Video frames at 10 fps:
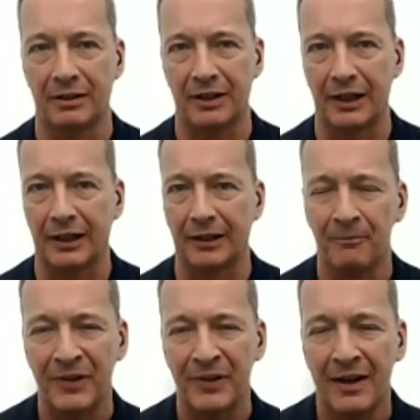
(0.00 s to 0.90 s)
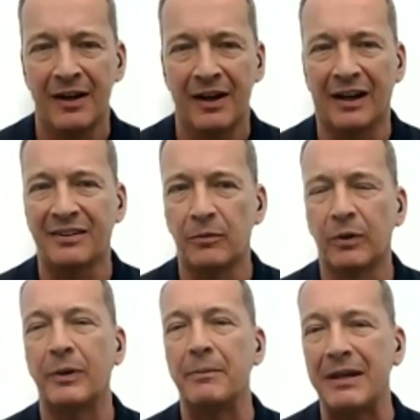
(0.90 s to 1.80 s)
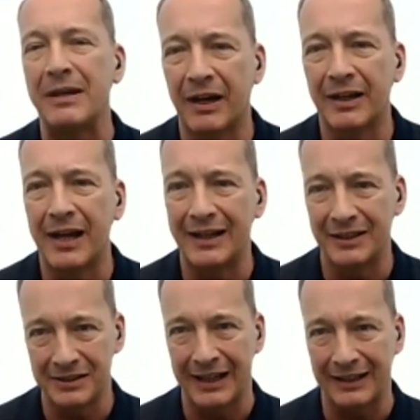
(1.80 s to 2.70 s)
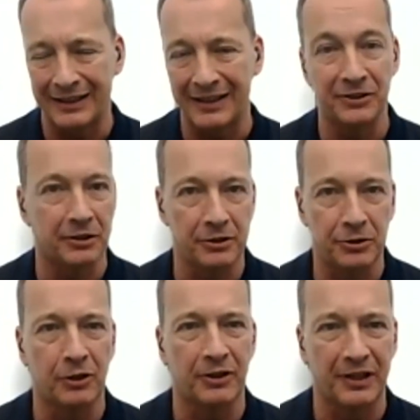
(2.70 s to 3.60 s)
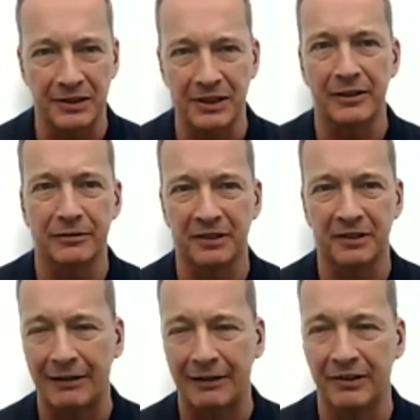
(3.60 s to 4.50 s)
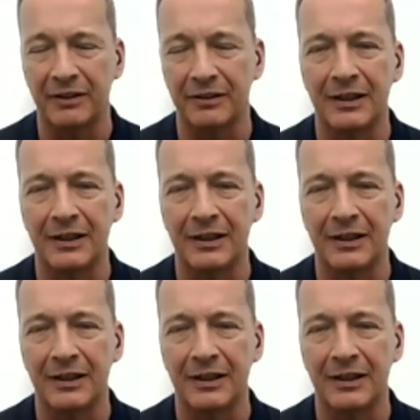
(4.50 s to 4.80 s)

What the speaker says: thing. I think what we mean by that is that it is a journey, as I often advocate,